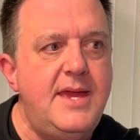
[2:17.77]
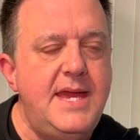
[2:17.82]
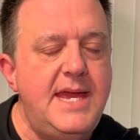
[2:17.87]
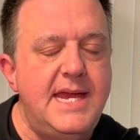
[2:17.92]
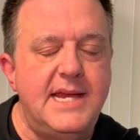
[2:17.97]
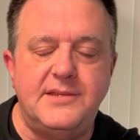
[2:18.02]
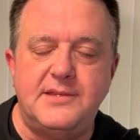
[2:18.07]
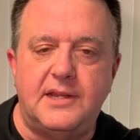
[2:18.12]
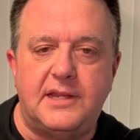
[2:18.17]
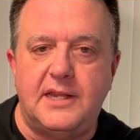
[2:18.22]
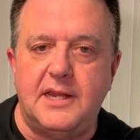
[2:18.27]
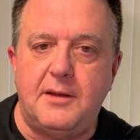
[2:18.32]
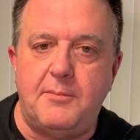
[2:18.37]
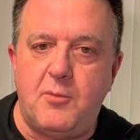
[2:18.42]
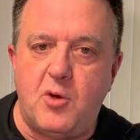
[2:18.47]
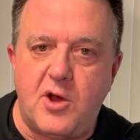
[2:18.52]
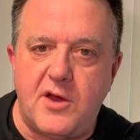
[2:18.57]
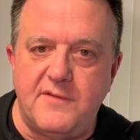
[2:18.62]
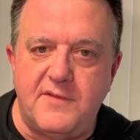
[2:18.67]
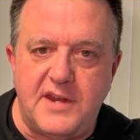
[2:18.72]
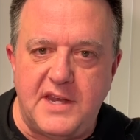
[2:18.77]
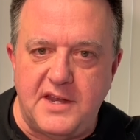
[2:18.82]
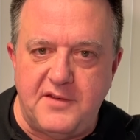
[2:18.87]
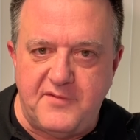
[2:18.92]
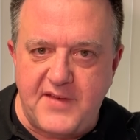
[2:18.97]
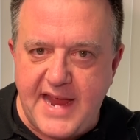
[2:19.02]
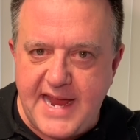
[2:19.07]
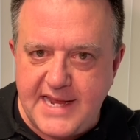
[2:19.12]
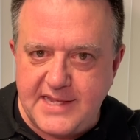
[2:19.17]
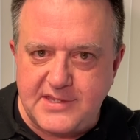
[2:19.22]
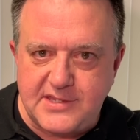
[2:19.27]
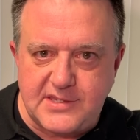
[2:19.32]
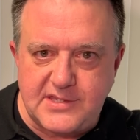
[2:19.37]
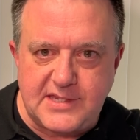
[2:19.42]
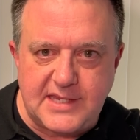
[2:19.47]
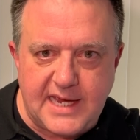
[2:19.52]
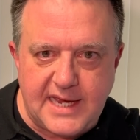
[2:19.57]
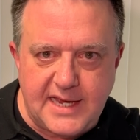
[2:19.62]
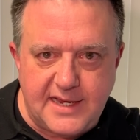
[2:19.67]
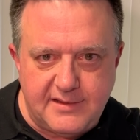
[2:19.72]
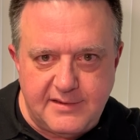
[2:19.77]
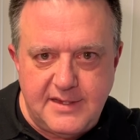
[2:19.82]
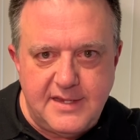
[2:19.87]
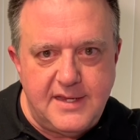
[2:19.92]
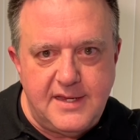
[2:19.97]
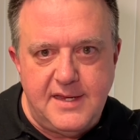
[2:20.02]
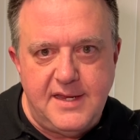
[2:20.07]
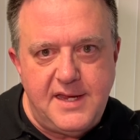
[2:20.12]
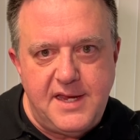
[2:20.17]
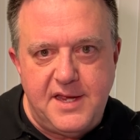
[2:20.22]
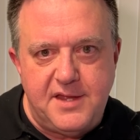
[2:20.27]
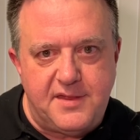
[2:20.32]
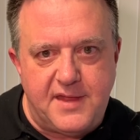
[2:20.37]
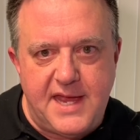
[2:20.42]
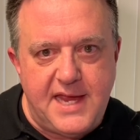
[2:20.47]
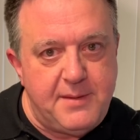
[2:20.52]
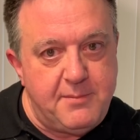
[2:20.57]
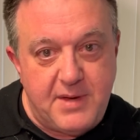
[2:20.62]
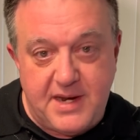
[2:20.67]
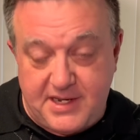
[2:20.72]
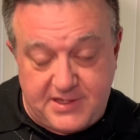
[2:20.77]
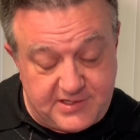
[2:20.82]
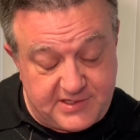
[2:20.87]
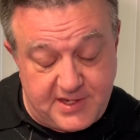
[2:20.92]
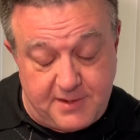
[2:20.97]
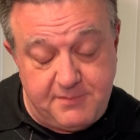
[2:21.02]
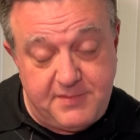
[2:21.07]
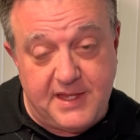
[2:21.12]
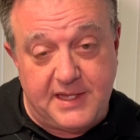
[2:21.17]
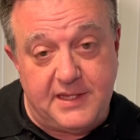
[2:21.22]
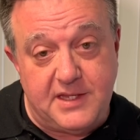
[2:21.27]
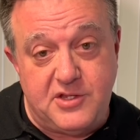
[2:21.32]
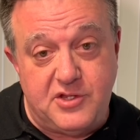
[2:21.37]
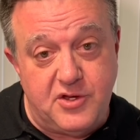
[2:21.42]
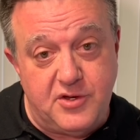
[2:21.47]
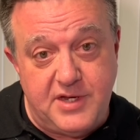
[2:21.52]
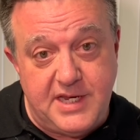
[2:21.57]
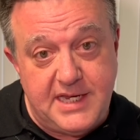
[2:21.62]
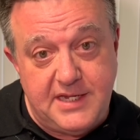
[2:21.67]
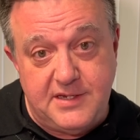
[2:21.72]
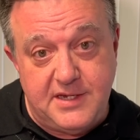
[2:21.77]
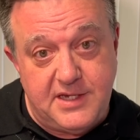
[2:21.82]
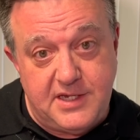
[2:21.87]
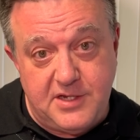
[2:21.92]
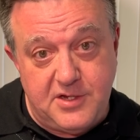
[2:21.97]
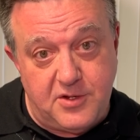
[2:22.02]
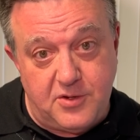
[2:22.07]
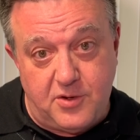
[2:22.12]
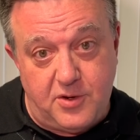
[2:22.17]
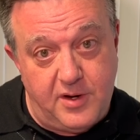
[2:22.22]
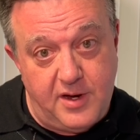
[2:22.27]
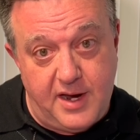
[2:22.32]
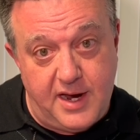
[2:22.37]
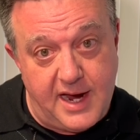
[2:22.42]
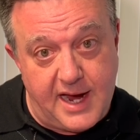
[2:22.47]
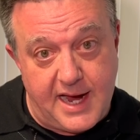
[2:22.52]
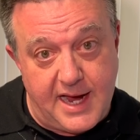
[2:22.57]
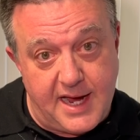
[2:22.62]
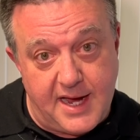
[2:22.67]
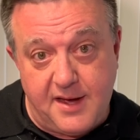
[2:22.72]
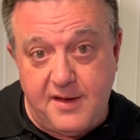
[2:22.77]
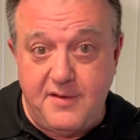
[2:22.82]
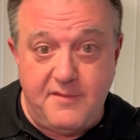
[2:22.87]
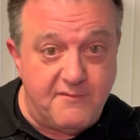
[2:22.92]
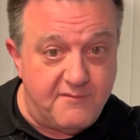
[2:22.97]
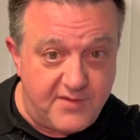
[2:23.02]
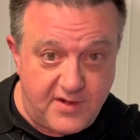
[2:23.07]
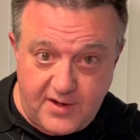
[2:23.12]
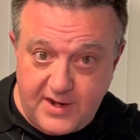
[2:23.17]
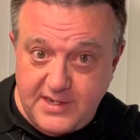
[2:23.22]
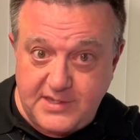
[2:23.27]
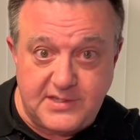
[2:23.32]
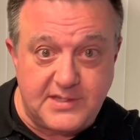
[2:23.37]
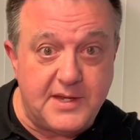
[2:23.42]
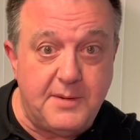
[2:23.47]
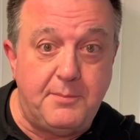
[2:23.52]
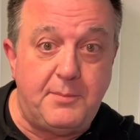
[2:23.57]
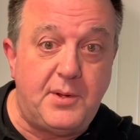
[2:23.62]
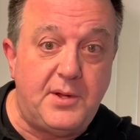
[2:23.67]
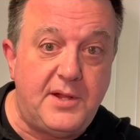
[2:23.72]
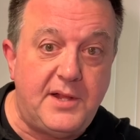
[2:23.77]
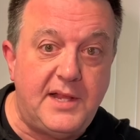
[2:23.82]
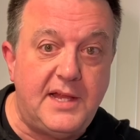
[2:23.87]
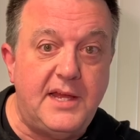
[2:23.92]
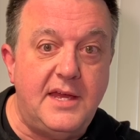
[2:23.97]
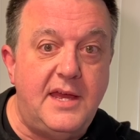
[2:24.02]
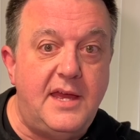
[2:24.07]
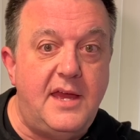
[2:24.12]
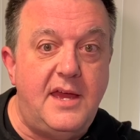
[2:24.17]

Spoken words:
is a little more of an advanced thing, but it's something that you need to do. Very simple.